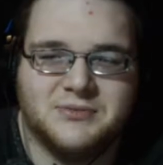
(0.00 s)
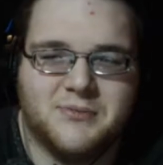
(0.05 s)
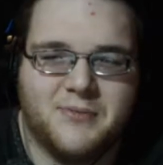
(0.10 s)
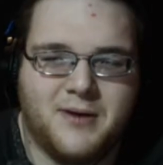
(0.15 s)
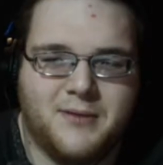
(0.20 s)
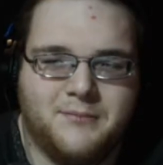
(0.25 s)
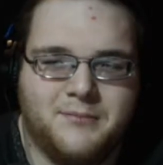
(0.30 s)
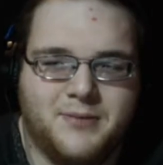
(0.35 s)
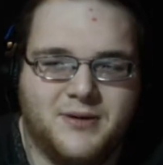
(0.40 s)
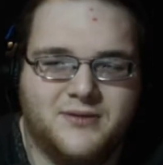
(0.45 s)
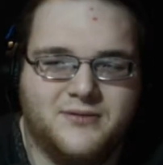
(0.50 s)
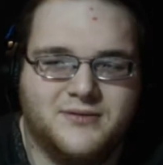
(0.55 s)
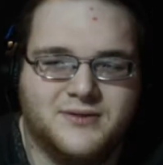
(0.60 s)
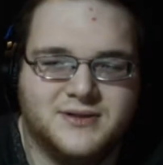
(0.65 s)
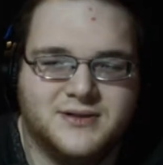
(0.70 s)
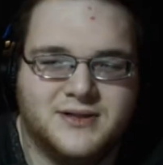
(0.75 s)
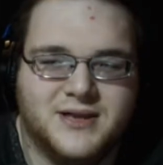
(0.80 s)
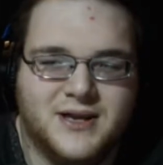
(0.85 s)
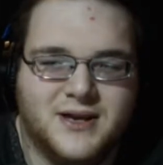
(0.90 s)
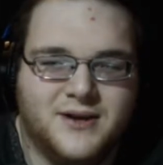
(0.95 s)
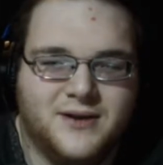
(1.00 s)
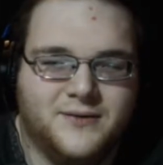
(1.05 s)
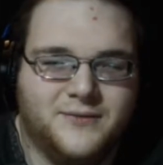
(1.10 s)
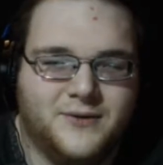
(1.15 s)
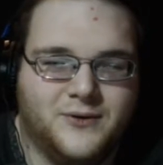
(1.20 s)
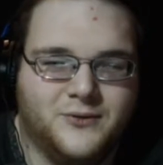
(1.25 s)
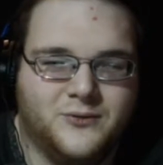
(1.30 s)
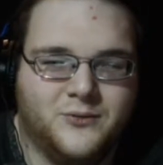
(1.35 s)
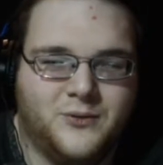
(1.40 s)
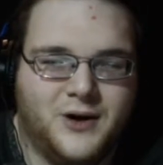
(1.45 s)
but my bones
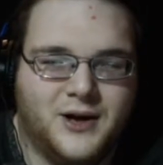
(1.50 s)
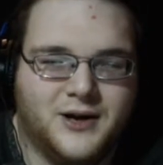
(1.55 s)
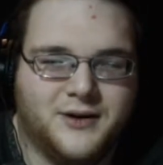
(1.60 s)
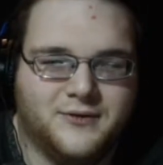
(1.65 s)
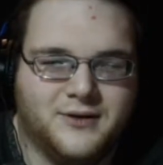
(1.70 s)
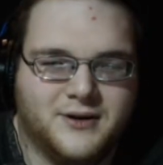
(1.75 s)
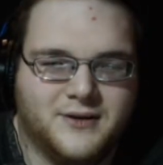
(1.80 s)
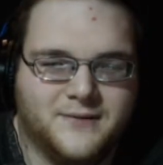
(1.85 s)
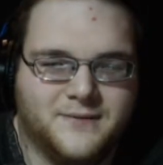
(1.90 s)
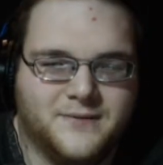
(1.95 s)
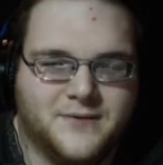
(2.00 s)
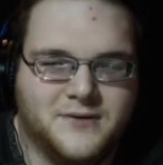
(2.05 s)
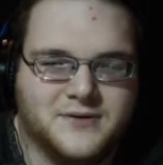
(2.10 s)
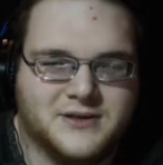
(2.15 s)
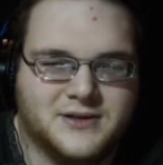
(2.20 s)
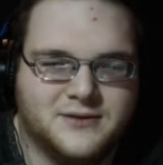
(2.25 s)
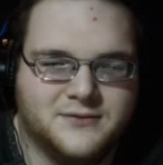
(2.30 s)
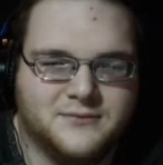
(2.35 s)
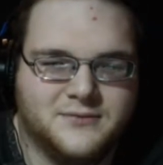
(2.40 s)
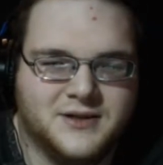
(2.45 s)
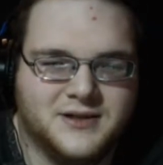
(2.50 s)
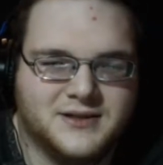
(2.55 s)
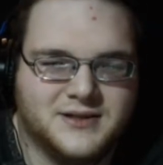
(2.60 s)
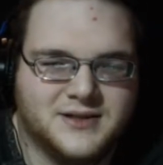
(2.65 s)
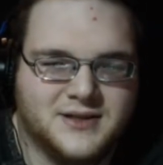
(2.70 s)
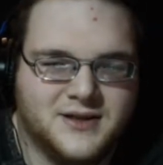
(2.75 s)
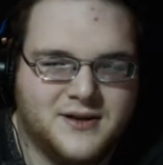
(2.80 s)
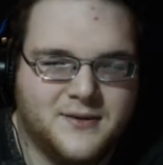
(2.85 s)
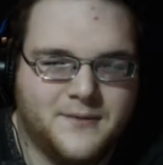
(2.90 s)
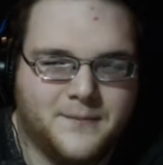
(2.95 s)
felt watery and frozen at once.